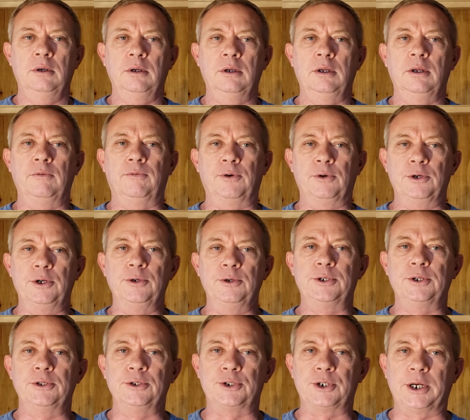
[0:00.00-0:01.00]
If you're new to
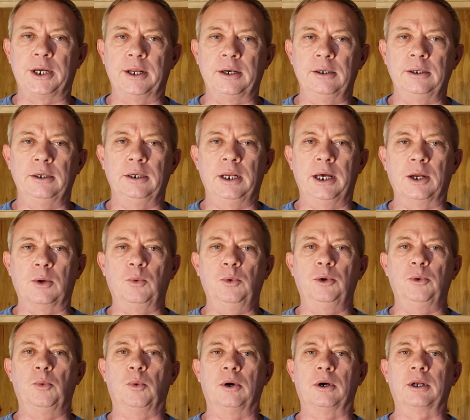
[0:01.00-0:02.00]
the channel and like
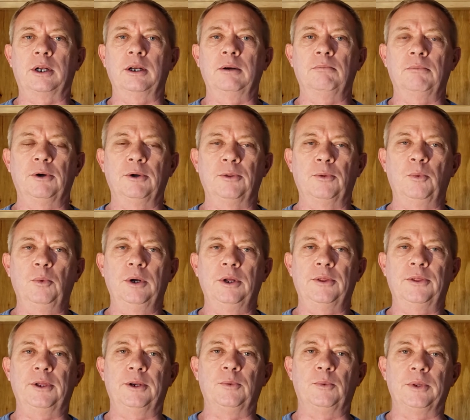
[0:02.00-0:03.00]
woodworking both with
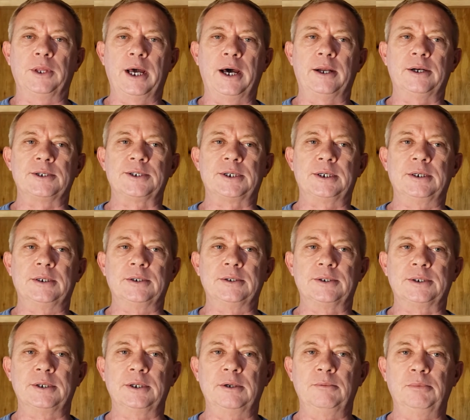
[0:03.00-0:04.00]
and without a
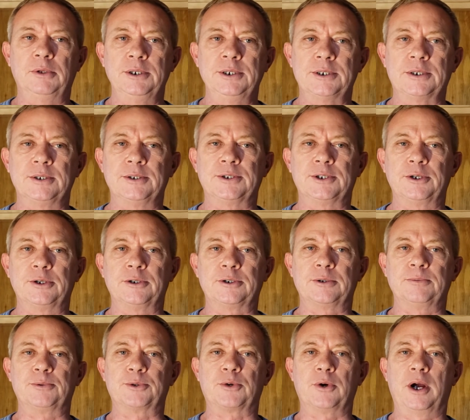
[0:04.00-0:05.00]
CNC, please consider
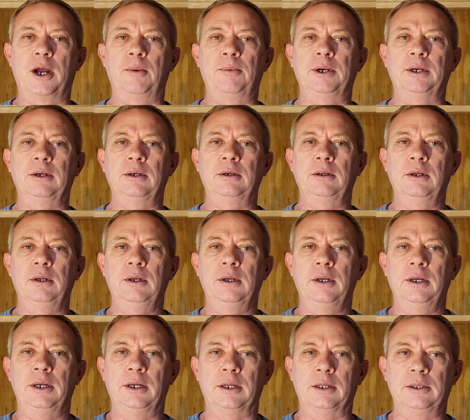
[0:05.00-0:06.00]
subscribing
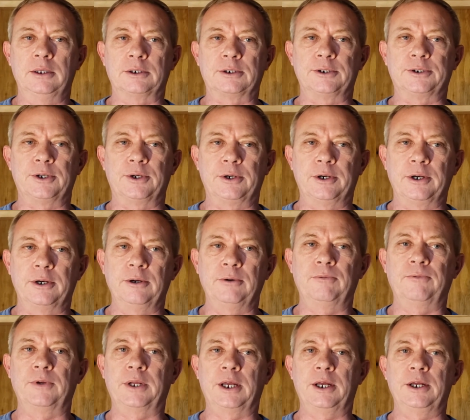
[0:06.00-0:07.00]
and click to turn on
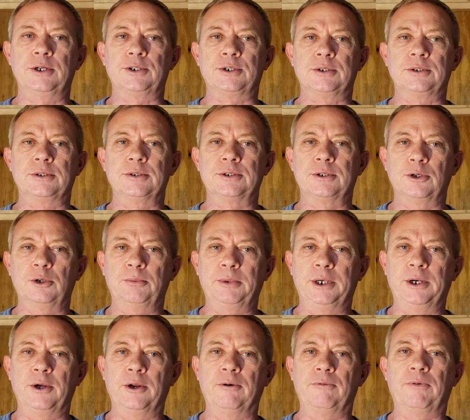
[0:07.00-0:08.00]
notifications so you'll be
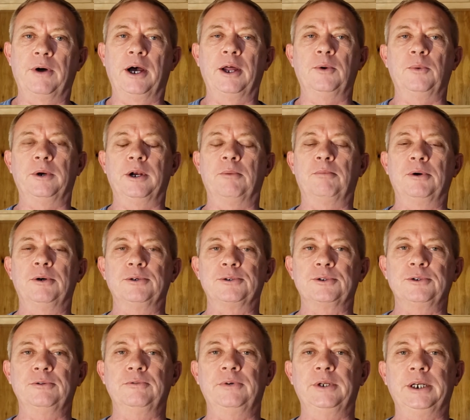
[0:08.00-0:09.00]
notified when I post
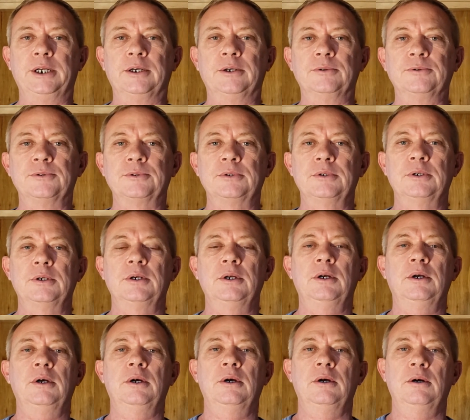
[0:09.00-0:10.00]
new videos.
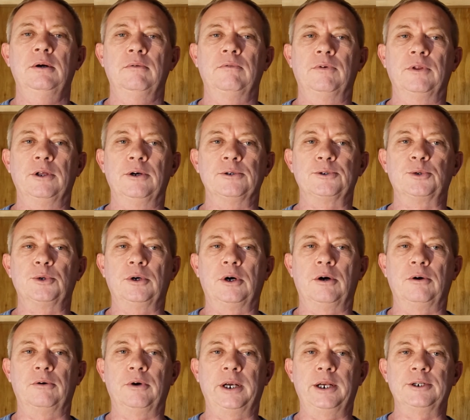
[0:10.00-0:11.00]
For those who are
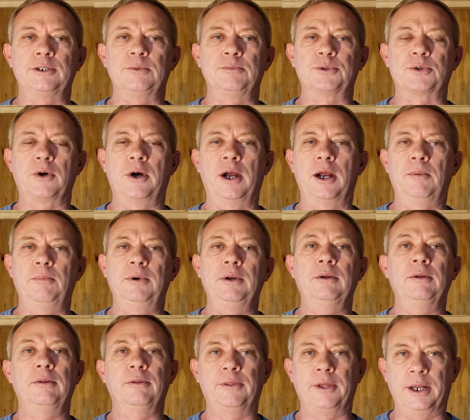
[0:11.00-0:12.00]
already subscribed,
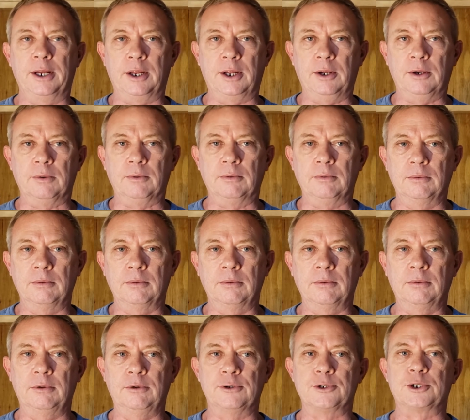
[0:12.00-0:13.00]
thank you.
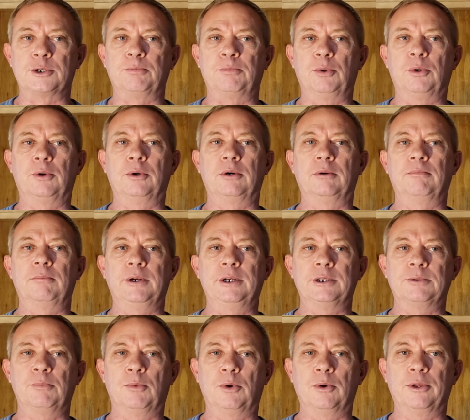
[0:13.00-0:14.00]
Your support
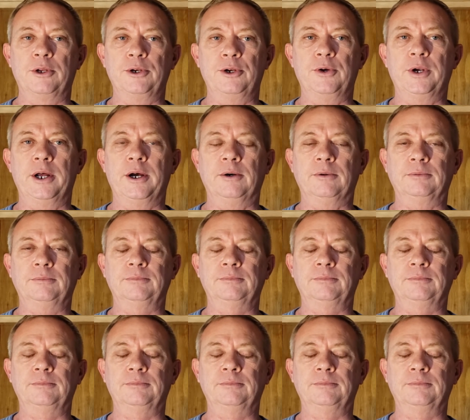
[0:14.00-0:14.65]
means more than you know.